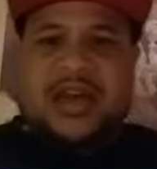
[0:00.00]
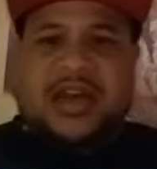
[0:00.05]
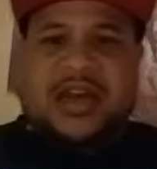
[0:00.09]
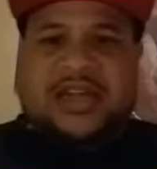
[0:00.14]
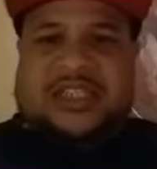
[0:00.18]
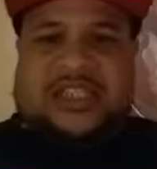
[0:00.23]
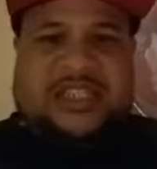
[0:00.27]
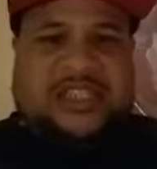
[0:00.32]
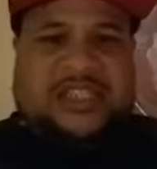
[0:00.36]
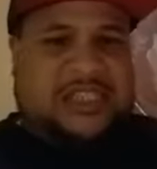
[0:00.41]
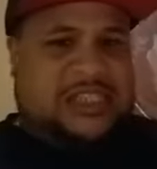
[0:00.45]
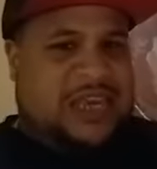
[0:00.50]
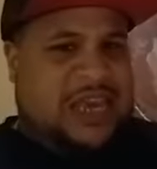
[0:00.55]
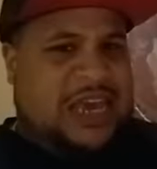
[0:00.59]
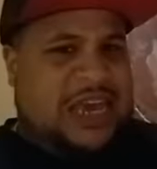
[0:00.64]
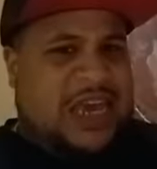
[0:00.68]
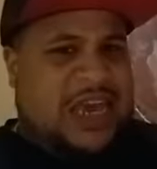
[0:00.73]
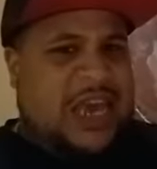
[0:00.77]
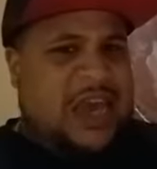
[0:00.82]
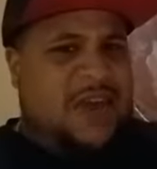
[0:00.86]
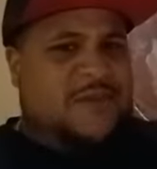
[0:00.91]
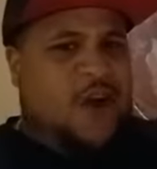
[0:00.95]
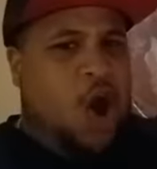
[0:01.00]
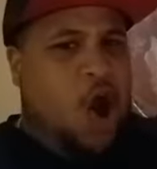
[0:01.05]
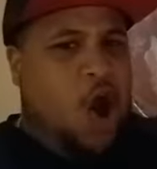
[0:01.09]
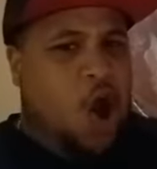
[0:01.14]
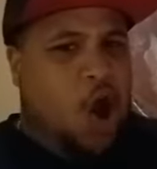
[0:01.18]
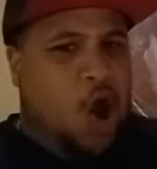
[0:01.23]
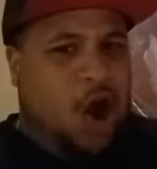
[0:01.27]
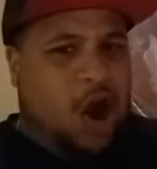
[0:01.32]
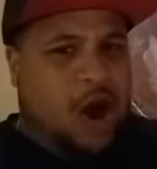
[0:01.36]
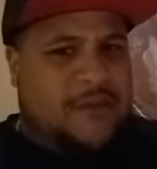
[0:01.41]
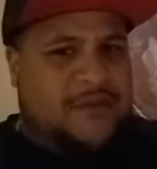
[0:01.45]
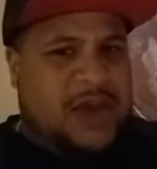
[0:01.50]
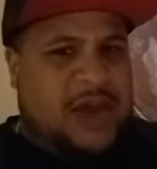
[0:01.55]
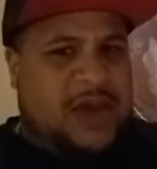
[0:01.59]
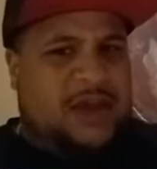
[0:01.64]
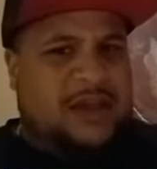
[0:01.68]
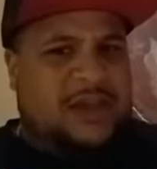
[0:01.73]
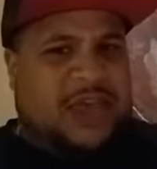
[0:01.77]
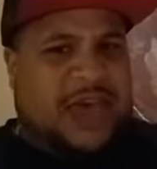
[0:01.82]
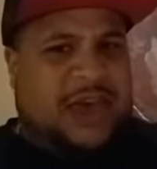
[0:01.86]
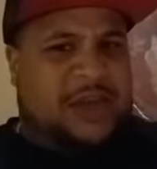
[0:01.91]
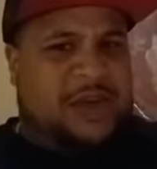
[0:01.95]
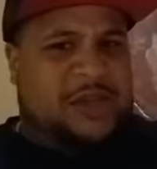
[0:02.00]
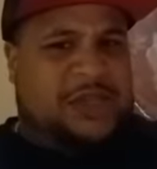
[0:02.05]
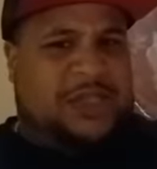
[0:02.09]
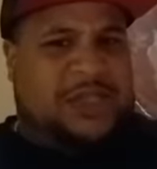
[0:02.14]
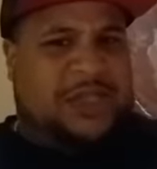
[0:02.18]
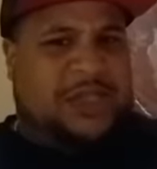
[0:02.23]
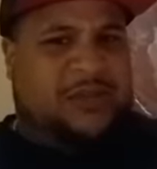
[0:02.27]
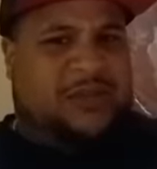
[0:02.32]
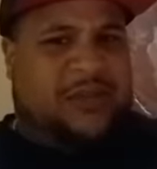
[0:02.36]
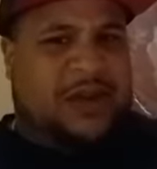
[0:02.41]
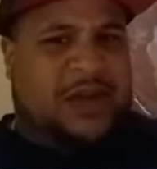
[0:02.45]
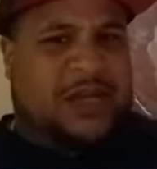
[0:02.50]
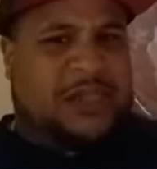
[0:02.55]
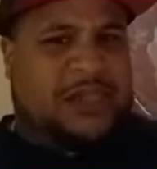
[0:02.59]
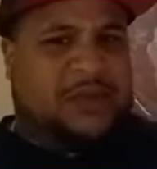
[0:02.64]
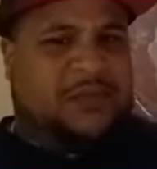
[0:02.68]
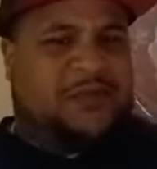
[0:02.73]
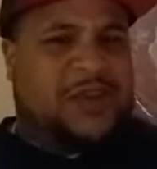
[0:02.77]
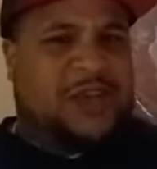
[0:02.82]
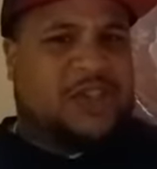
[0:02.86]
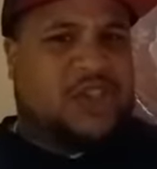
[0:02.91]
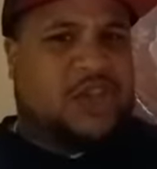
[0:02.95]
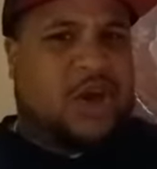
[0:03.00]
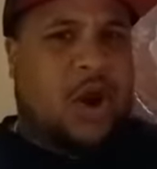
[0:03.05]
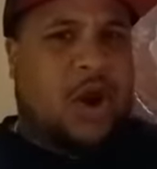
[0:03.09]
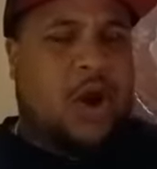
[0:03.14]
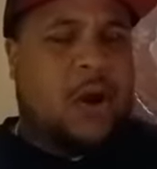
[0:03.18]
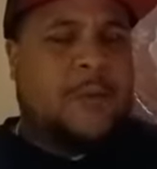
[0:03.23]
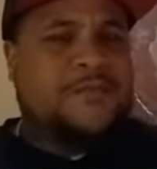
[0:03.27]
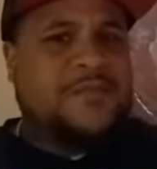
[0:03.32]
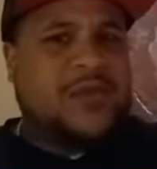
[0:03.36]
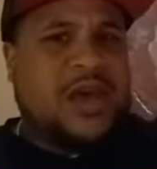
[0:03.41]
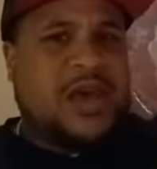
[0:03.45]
Steve Harvey. Thank you, Sister Vanessa Fitzgerald.